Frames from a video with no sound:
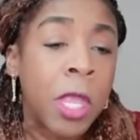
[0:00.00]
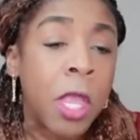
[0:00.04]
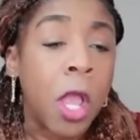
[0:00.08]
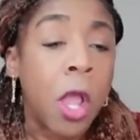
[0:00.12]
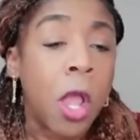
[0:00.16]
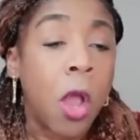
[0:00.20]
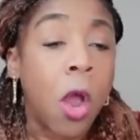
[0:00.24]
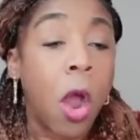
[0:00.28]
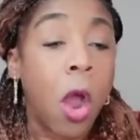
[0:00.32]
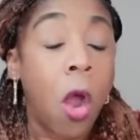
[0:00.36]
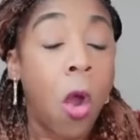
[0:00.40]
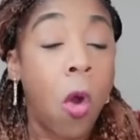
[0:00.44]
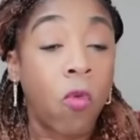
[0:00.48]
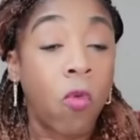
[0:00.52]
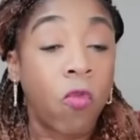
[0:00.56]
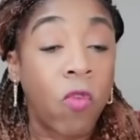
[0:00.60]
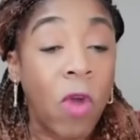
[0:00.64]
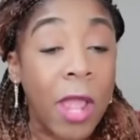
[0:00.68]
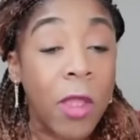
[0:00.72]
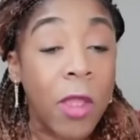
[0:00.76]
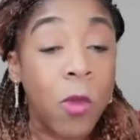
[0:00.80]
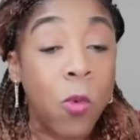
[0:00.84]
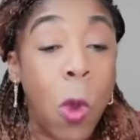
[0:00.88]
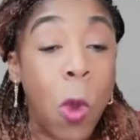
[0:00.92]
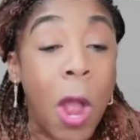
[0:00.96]
All
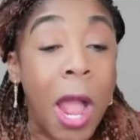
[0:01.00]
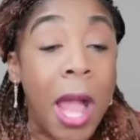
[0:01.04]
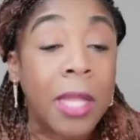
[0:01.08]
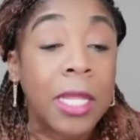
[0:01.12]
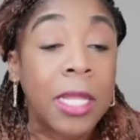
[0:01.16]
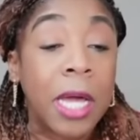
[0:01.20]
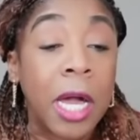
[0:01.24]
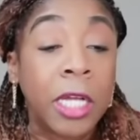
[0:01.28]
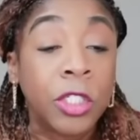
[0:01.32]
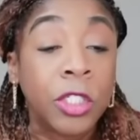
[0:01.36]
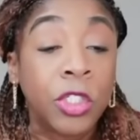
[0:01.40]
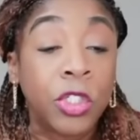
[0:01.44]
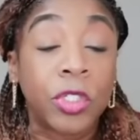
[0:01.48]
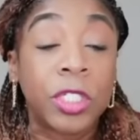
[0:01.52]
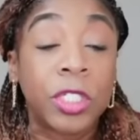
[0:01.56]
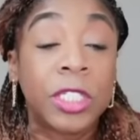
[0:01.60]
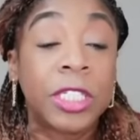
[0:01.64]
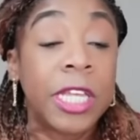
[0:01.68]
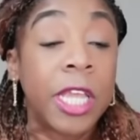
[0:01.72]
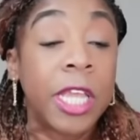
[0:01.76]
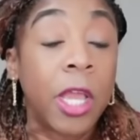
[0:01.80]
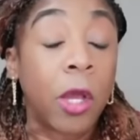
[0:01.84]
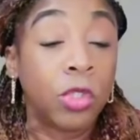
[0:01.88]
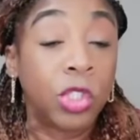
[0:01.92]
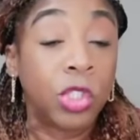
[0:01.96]
right, while under
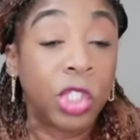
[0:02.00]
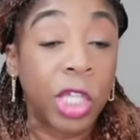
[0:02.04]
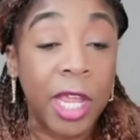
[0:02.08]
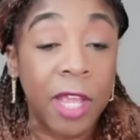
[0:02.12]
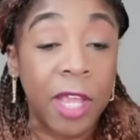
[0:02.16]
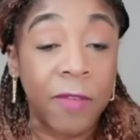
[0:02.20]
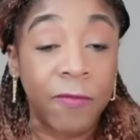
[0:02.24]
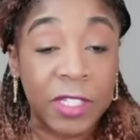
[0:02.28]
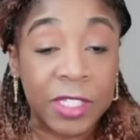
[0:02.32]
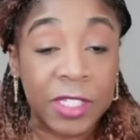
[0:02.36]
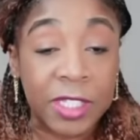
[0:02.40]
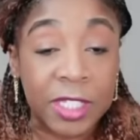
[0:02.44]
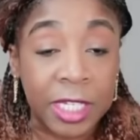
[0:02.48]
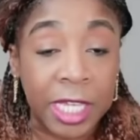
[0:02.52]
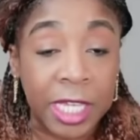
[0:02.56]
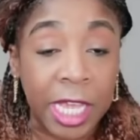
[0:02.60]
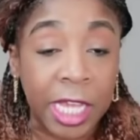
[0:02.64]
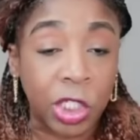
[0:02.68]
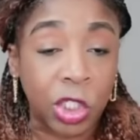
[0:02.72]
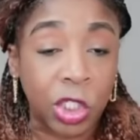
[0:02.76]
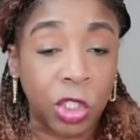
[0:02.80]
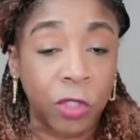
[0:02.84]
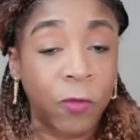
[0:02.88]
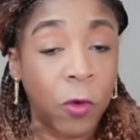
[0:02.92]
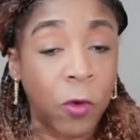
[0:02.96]
DOJ
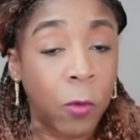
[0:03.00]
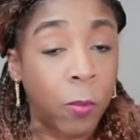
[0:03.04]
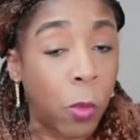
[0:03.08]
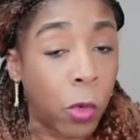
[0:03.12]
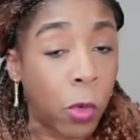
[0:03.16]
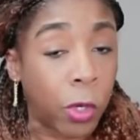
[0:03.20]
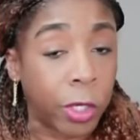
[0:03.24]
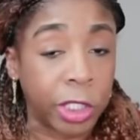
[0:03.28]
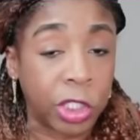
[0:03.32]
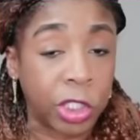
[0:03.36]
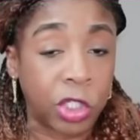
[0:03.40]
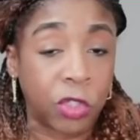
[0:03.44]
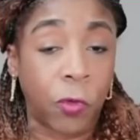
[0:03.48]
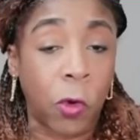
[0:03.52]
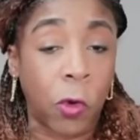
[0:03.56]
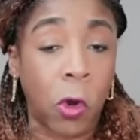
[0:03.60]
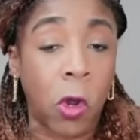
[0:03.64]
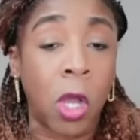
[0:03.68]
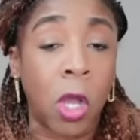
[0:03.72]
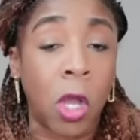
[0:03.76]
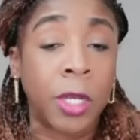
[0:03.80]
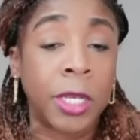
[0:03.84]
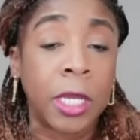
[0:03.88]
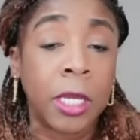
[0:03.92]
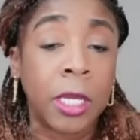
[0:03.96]
investigation for mortgage
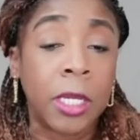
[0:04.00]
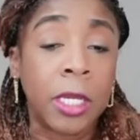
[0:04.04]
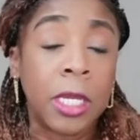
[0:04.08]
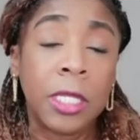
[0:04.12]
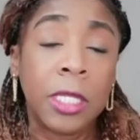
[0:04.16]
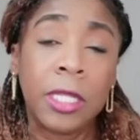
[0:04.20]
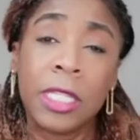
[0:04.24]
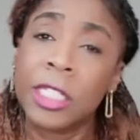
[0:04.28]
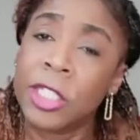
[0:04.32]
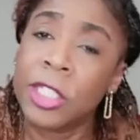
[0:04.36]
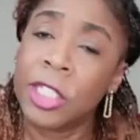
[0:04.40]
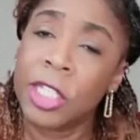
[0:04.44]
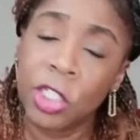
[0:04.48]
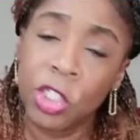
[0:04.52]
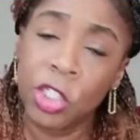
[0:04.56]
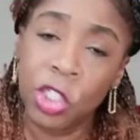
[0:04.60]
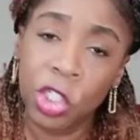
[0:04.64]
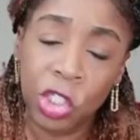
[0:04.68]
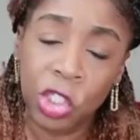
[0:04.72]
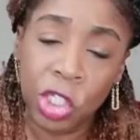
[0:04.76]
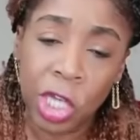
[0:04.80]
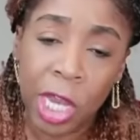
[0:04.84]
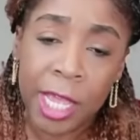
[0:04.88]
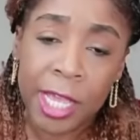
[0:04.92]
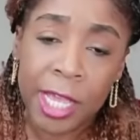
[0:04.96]
fraud, Letitia
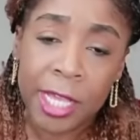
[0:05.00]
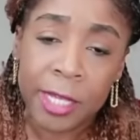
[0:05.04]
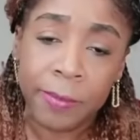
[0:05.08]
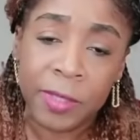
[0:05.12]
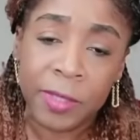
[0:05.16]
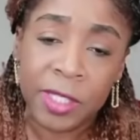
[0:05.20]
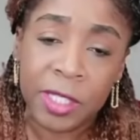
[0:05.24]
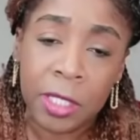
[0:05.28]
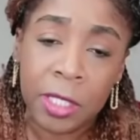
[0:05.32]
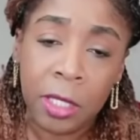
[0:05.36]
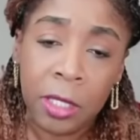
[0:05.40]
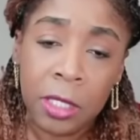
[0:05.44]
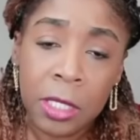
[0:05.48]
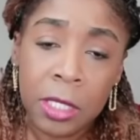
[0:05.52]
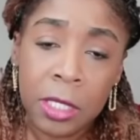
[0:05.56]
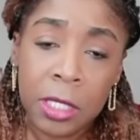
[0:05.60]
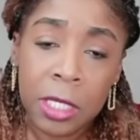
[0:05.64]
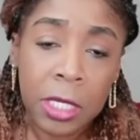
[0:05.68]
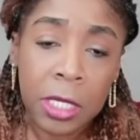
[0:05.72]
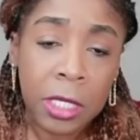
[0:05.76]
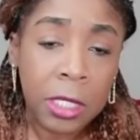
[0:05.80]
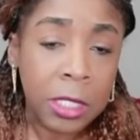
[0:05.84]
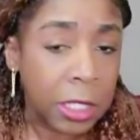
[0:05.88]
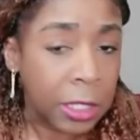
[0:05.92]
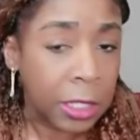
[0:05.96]
James
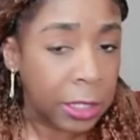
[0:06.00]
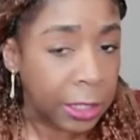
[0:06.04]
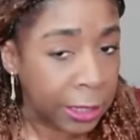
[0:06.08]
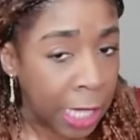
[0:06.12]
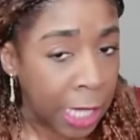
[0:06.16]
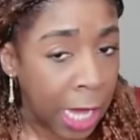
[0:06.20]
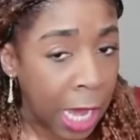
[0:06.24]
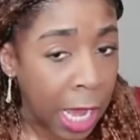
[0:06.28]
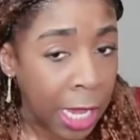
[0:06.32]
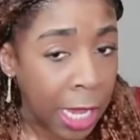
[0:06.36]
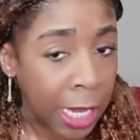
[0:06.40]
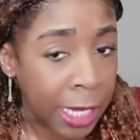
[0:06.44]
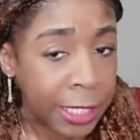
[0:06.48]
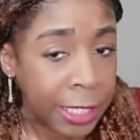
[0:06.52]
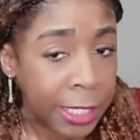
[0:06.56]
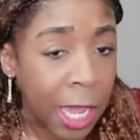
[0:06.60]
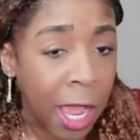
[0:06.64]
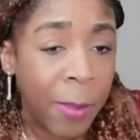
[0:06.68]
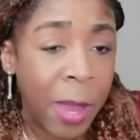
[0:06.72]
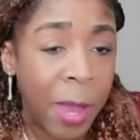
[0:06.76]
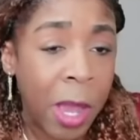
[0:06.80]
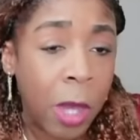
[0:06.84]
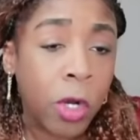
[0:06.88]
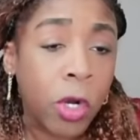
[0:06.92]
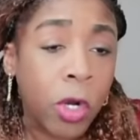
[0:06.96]
lied
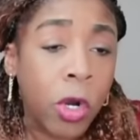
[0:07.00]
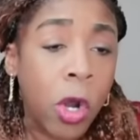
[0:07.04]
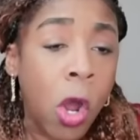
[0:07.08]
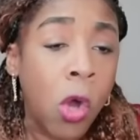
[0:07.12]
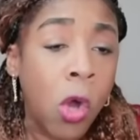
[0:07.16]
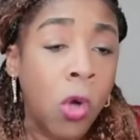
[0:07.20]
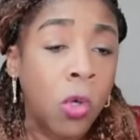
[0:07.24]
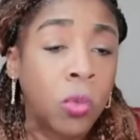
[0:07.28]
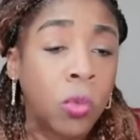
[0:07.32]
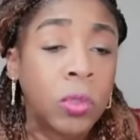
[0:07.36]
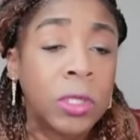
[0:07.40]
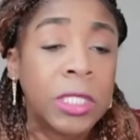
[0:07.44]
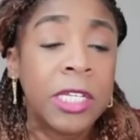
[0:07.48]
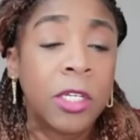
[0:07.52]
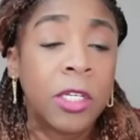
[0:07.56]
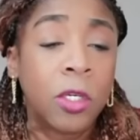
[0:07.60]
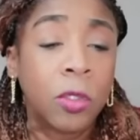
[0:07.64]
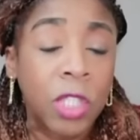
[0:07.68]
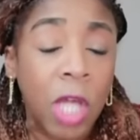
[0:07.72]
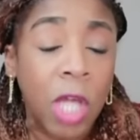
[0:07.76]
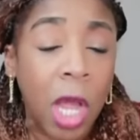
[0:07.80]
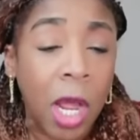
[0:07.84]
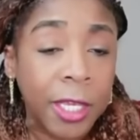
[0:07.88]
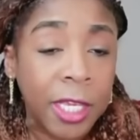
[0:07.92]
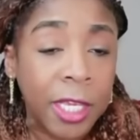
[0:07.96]
about her own legal
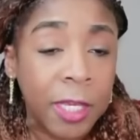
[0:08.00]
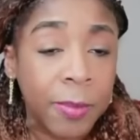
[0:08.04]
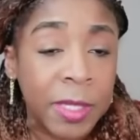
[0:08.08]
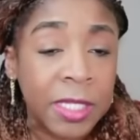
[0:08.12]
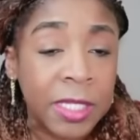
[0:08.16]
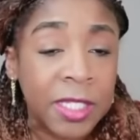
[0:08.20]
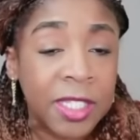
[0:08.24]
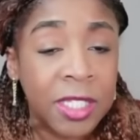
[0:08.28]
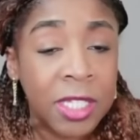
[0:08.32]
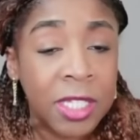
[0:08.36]
documents